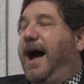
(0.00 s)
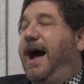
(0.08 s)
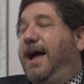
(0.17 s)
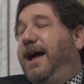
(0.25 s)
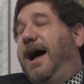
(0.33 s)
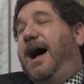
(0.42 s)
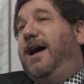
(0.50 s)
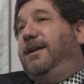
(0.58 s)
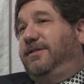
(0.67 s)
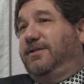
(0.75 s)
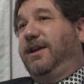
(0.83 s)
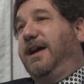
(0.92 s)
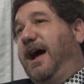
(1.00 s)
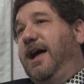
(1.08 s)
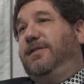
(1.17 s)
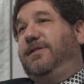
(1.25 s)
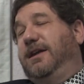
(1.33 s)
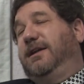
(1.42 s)

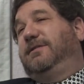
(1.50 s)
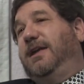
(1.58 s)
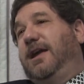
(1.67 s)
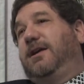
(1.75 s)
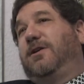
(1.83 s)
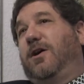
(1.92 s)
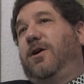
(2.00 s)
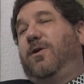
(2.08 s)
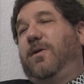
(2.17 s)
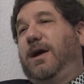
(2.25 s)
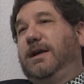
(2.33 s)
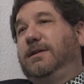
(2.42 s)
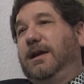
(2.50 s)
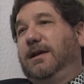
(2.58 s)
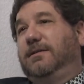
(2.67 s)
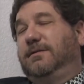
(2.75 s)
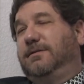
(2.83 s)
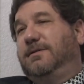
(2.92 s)
I think they go and
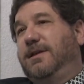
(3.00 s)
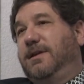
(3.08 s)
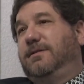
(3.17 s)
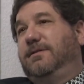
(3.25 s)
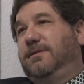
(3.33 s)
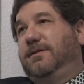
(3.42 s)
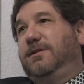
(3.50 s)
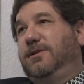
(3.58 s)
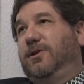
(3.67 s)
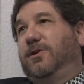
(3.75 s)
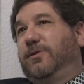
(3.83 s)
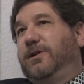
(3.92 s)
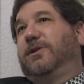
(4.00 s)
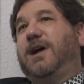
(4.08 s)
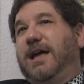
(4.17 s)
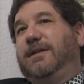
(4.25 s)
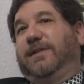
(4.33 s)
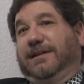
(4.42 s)
they're
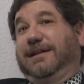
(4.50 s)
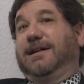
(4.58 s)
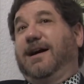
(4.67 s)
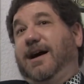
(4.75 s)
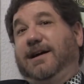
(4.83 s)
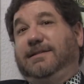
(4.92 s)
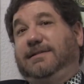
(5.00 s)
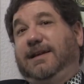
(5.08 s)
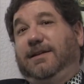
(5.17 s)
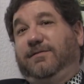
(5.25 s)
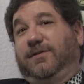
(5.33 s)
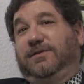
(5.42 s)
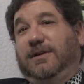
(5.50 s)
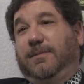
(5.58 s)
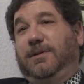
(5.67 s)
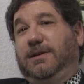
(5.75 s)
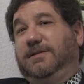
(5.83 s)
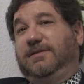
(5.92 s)
kind of like the godsend for
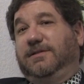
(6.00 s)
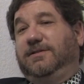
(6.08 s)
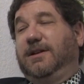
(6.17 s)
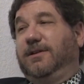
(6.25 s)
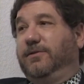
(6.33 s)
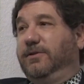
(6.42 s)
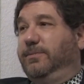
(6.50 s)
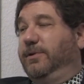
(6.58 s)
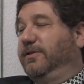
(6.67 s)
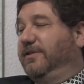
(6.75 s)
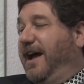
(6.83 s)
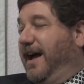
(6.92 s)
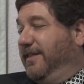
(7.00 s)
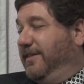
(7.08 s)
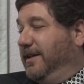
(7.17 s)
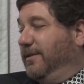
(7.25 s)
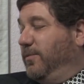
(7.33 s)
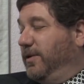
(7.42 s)
some of these distilleries, because I
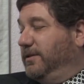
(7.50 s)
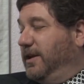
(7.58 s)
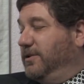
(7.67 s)
think what they